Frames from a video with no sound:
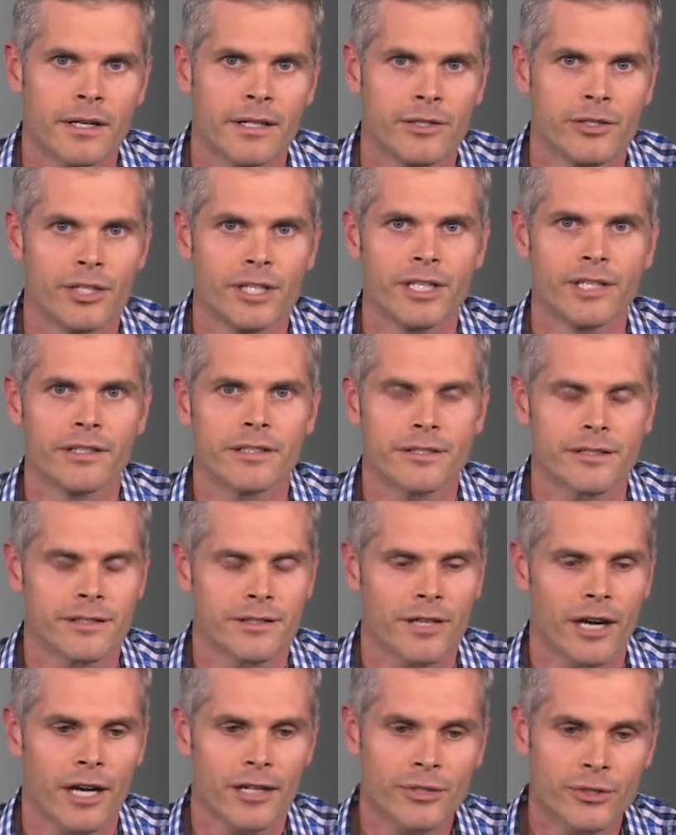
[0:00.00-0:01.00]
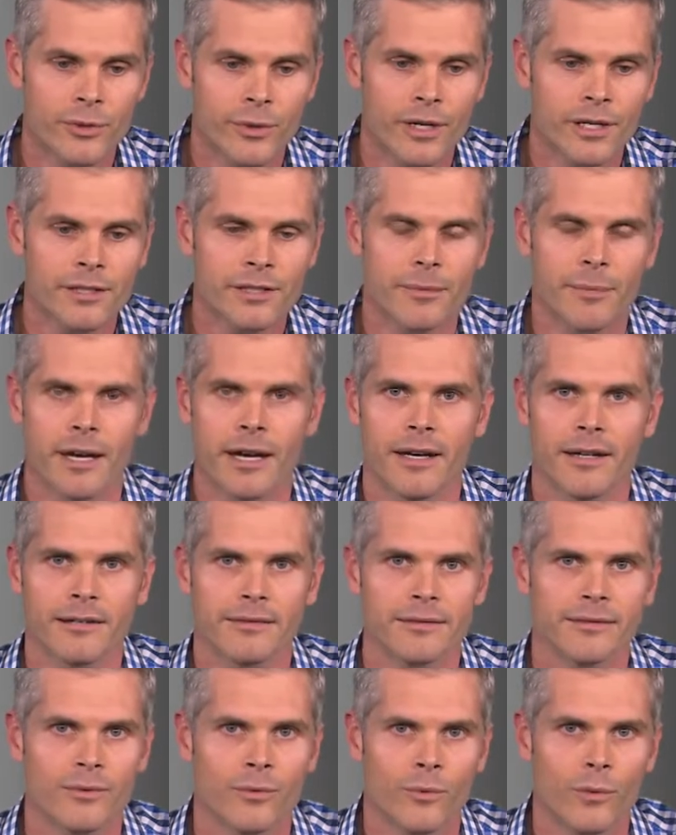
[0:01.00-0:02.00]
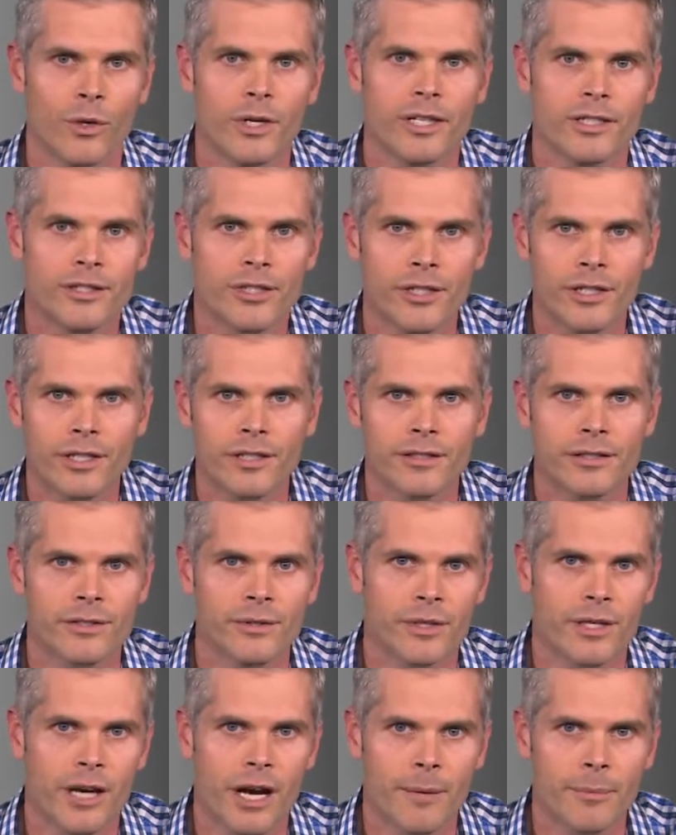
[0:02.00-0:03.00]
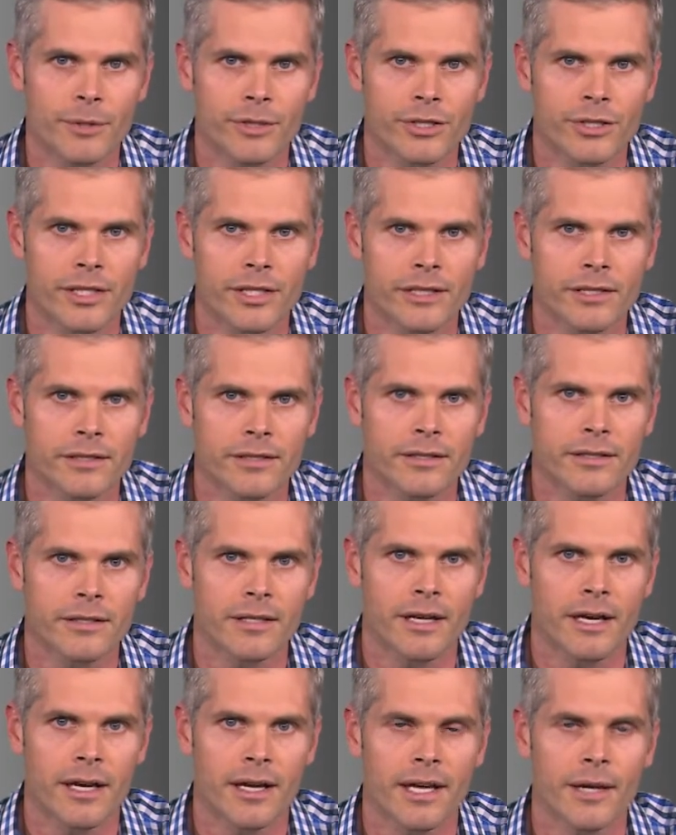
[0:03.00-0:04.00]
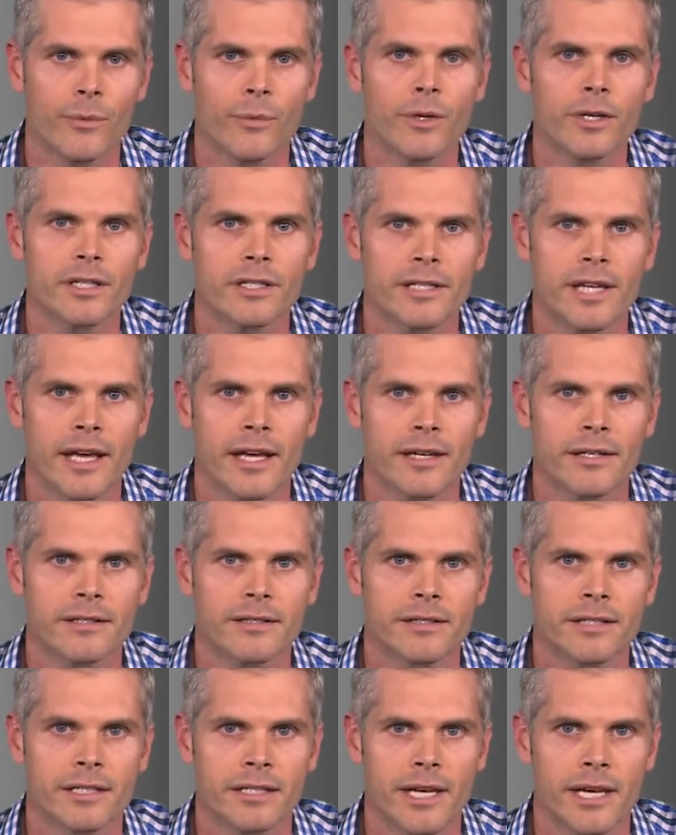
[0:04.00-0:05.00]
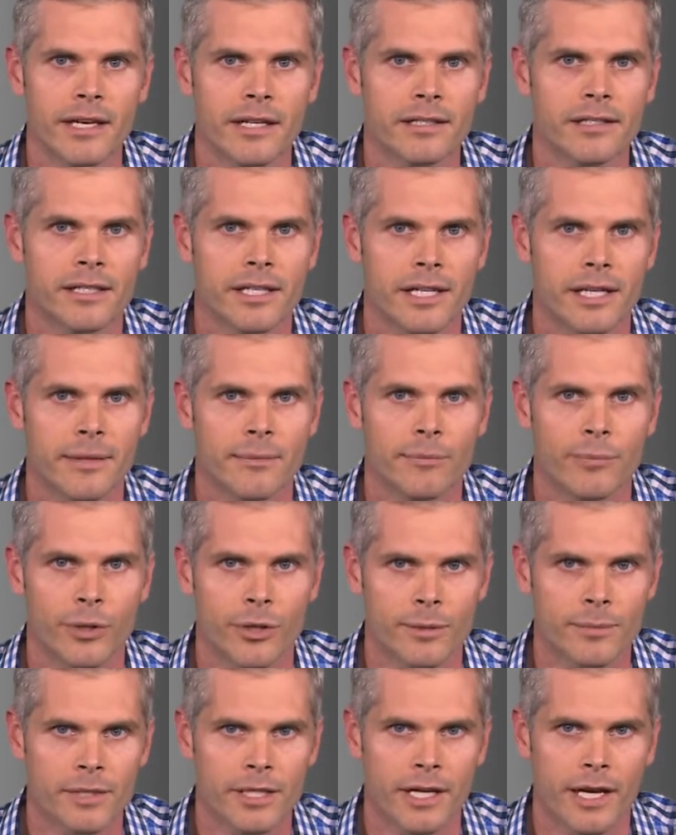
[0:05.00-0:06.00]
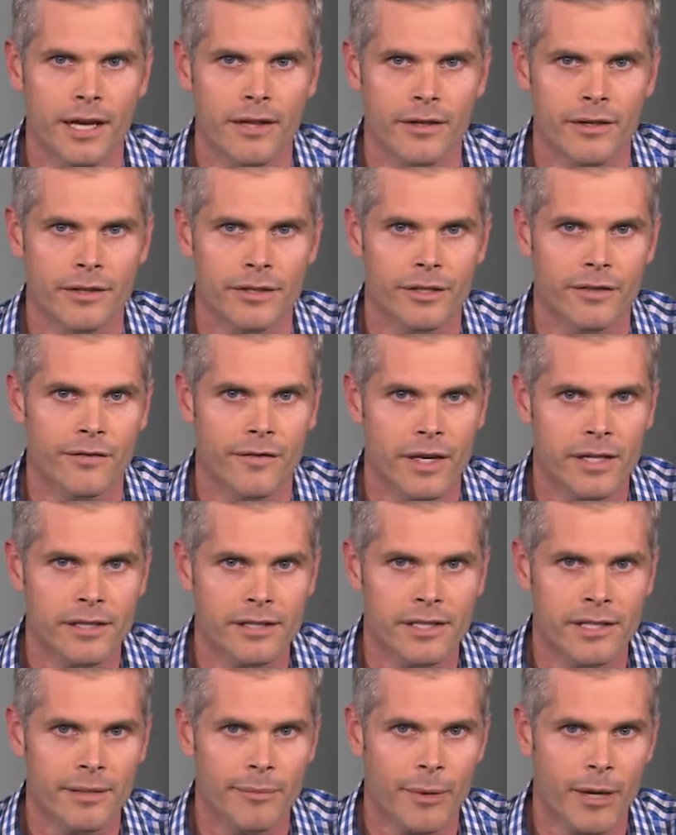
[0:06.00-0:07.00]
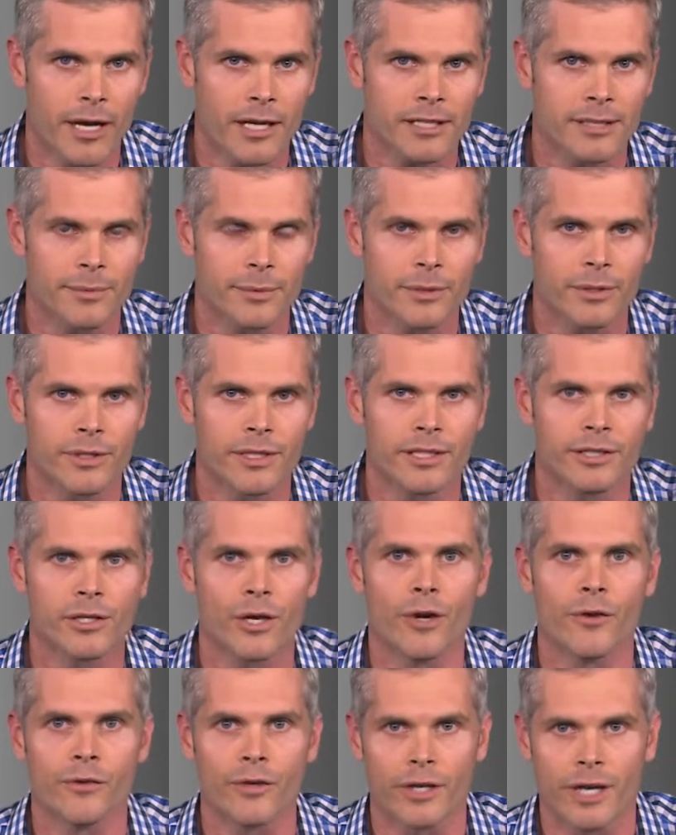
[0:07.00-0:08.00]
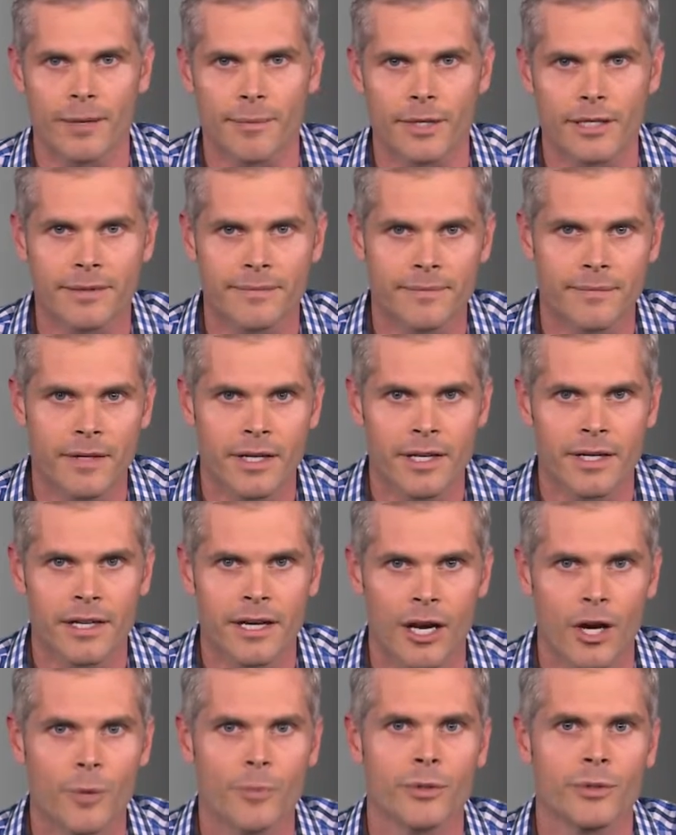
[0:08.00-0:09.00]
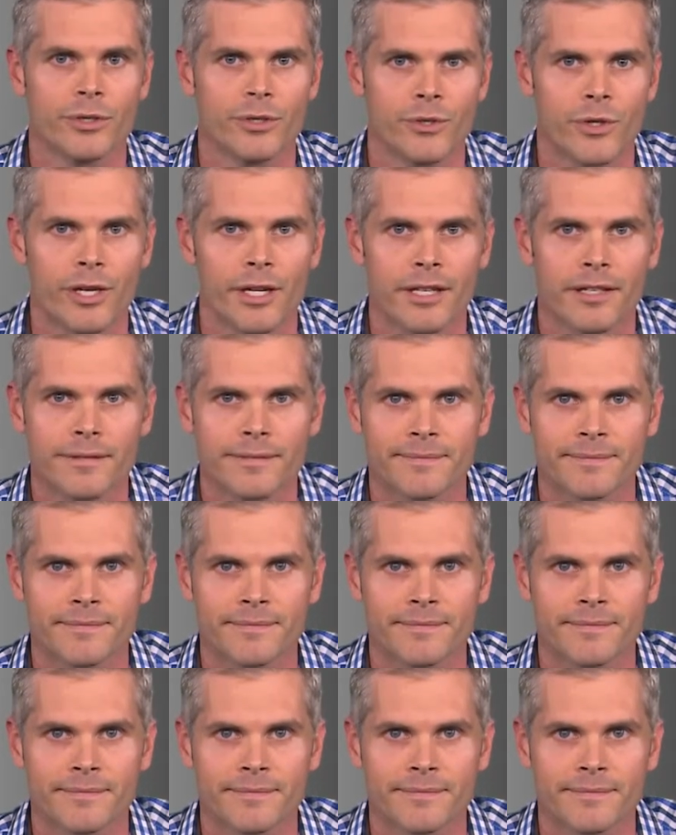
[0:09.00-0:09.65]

Gene talks to us about what it took to accomplish this uh, and what it takes to take a team, put them together, to face the impossible and to overcome it. I hope you enjoy it.